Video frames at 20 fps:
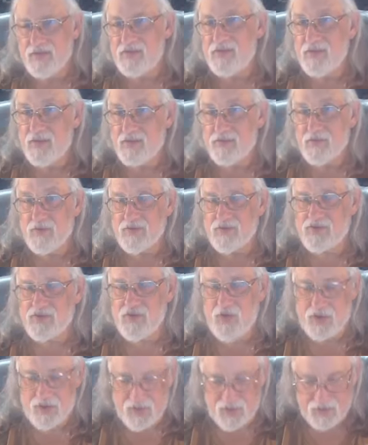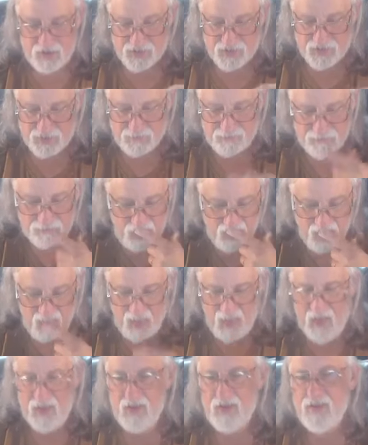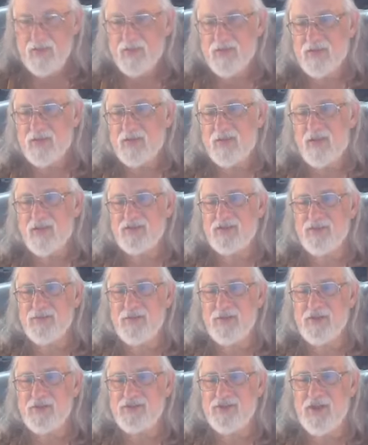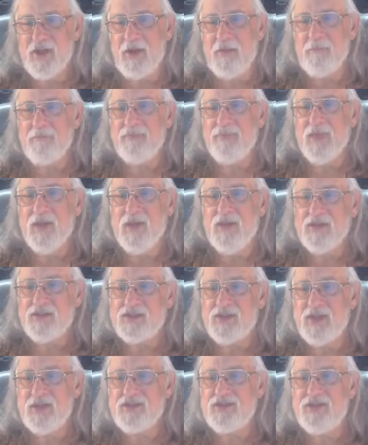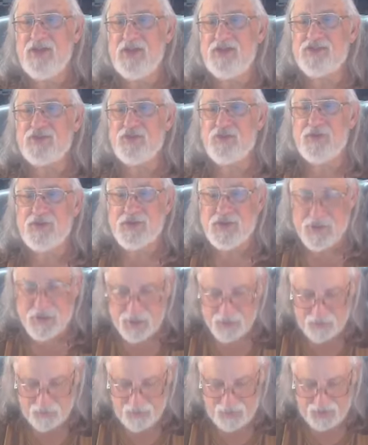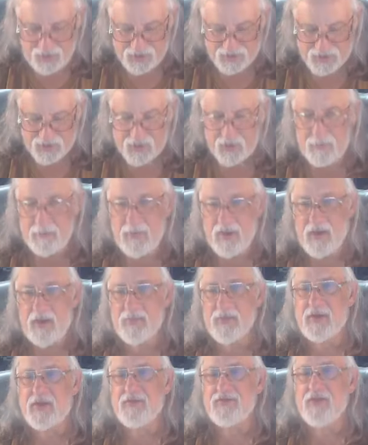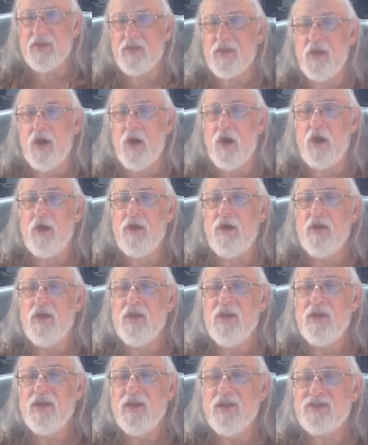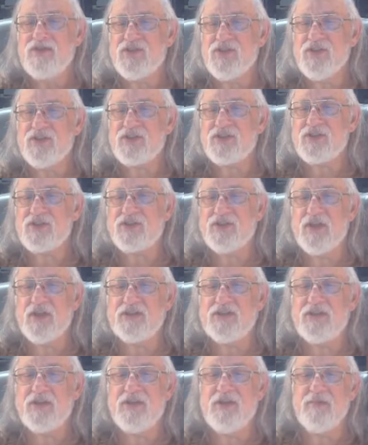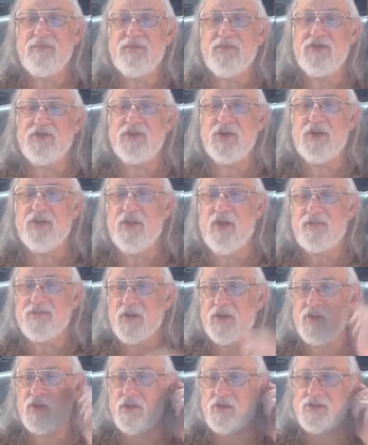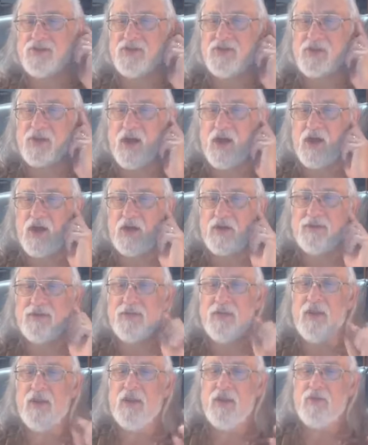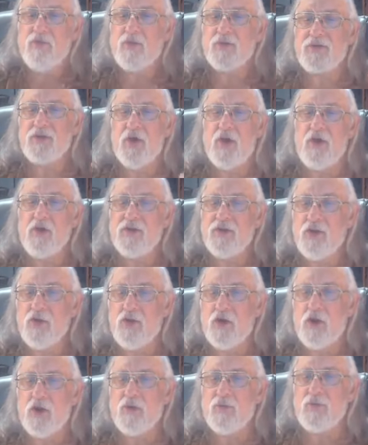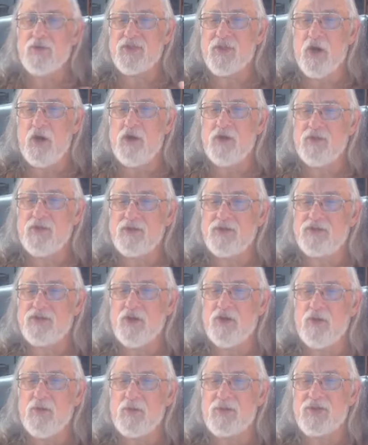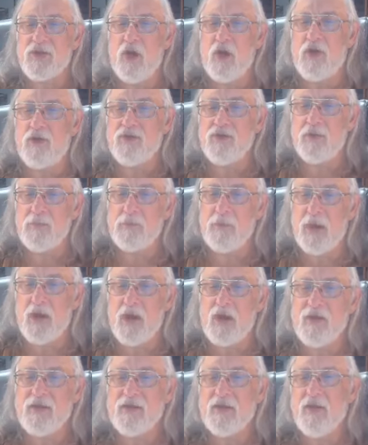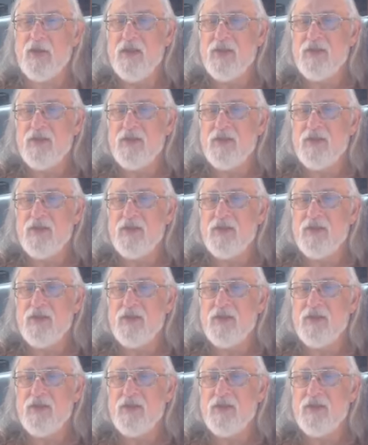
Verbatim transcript: In other words, trying to catch him, catch him in the jam, saying, Teacher, which is the greatest commandment of the law? And Jesus said to him, You shall love the Lord your God with all your heart, with all your soul, with all your mind.